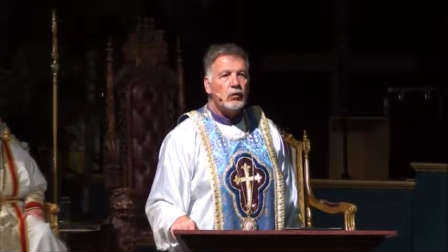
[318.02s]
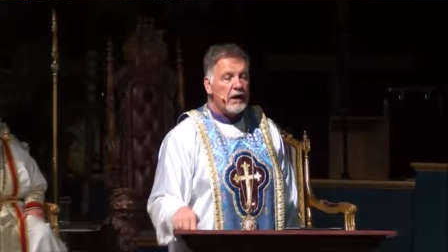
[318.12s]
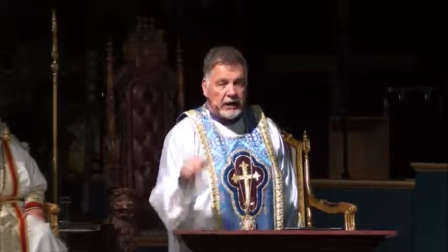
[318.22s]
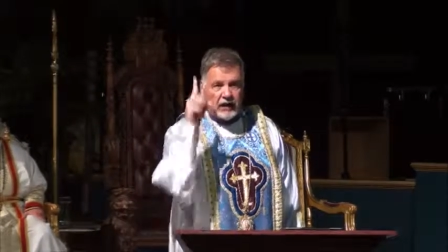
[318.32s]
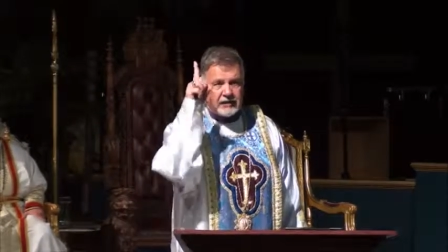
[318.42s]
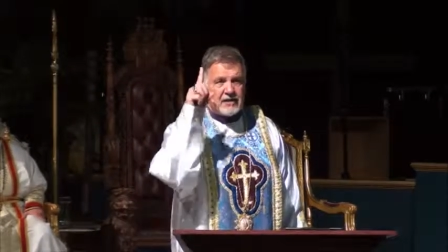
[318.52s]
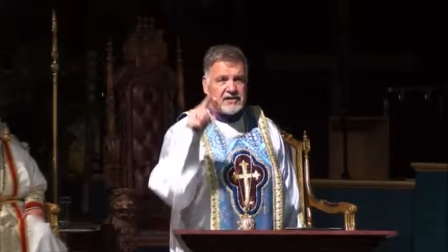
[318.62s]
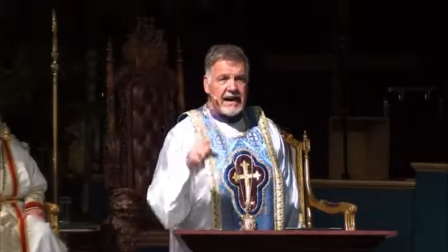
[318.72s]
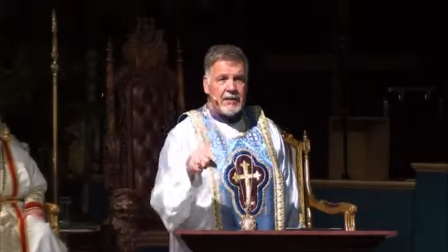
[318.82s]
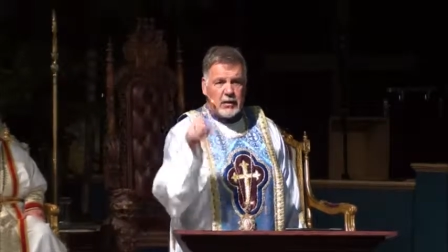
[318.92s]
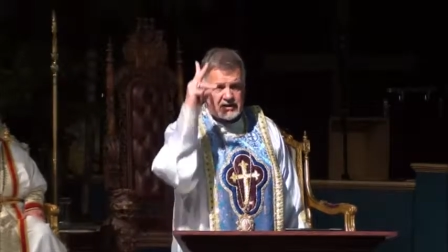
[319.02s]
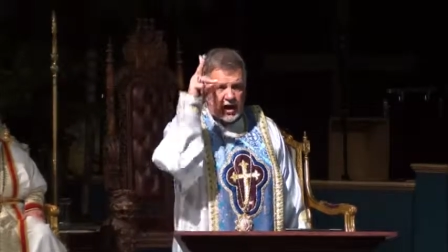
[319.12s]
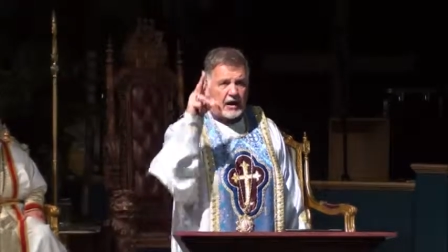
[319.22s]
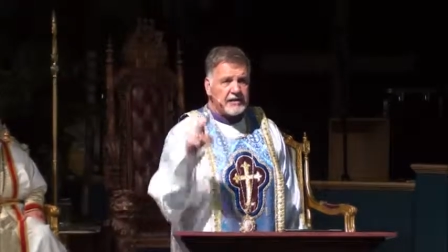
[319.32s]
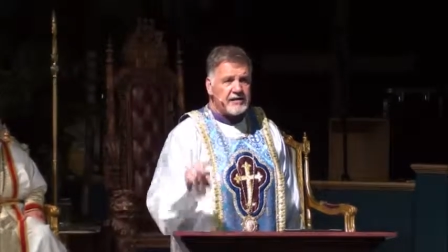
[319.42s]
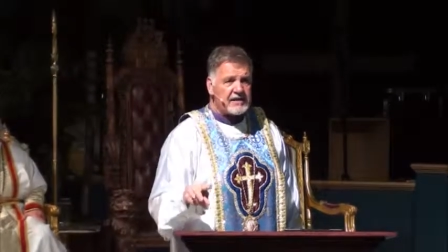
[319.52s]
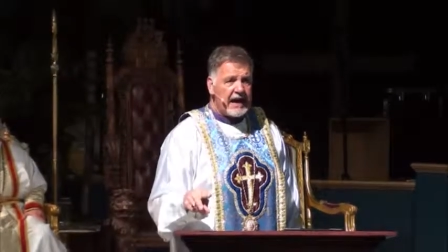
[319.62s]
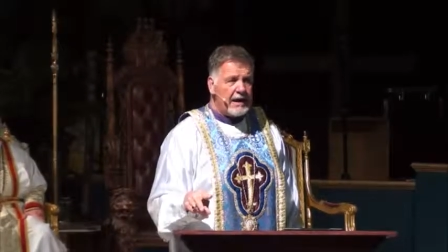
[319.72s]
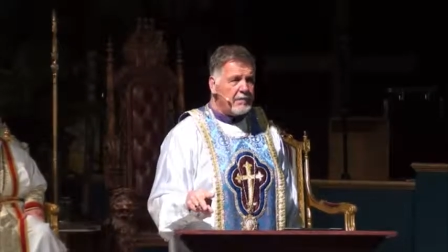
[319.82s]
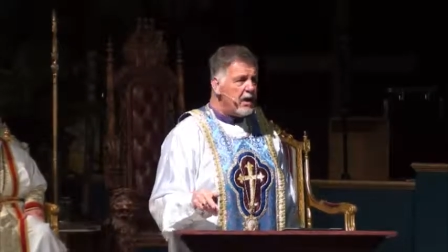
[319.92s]
We look the same, we talk the
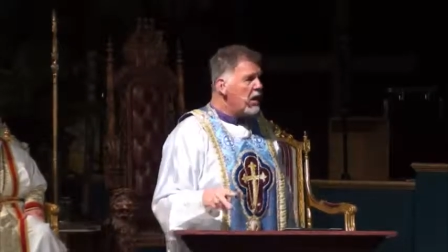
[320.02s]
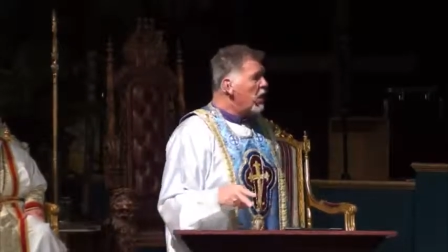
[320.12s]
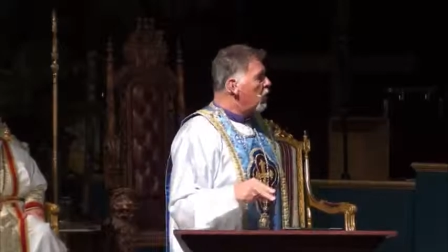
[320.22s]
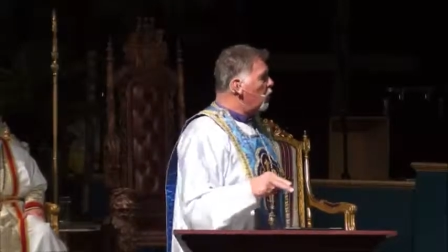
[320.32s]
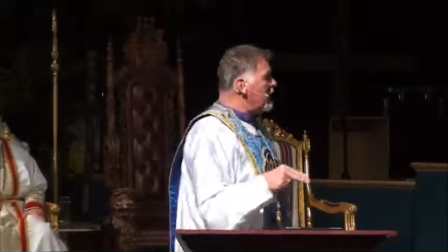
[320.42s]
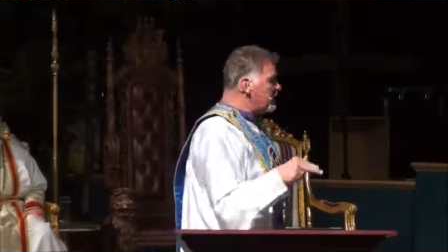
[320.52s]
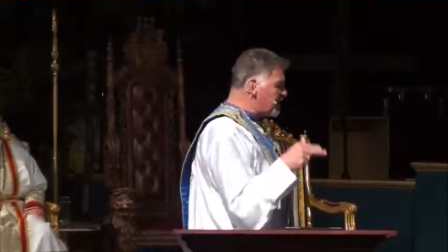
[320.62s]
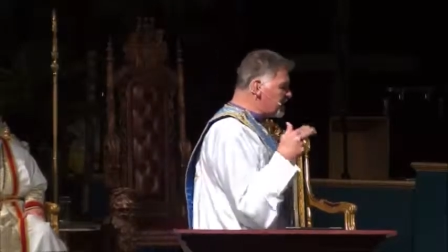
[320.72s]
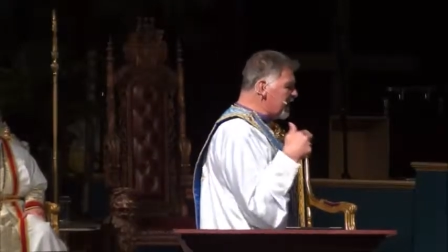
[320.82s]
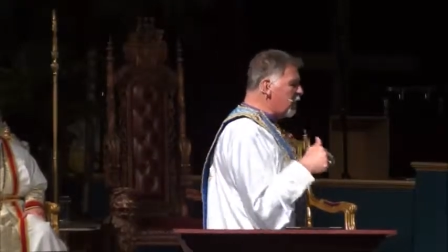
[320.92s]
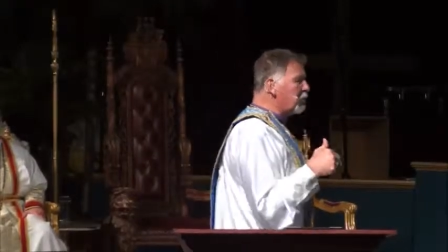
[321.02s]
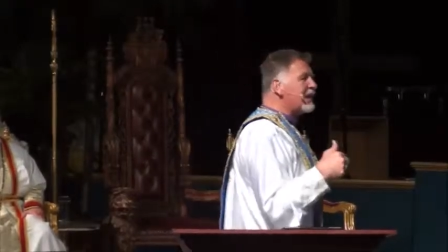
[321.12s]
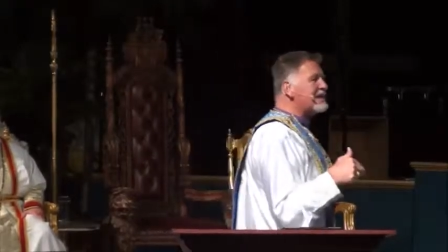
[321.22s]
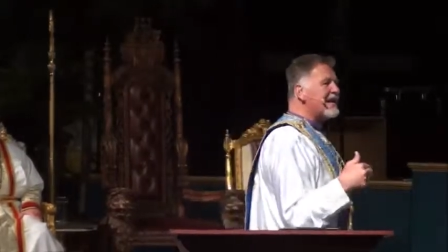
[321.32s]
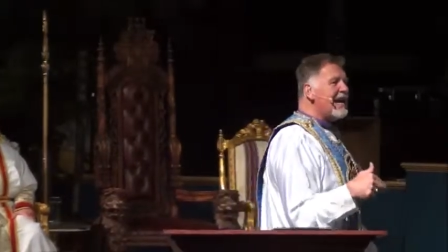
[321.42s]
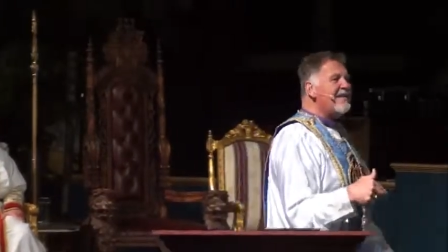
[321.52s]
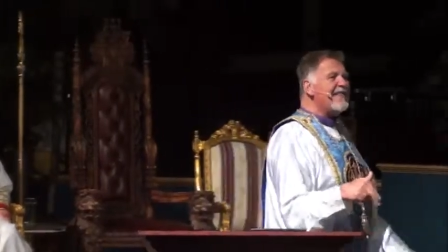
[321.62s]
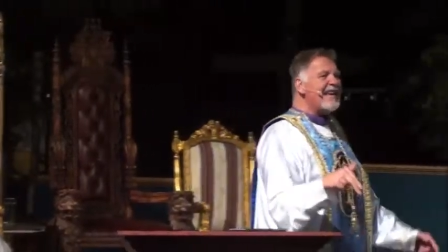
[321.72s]
same, we still retain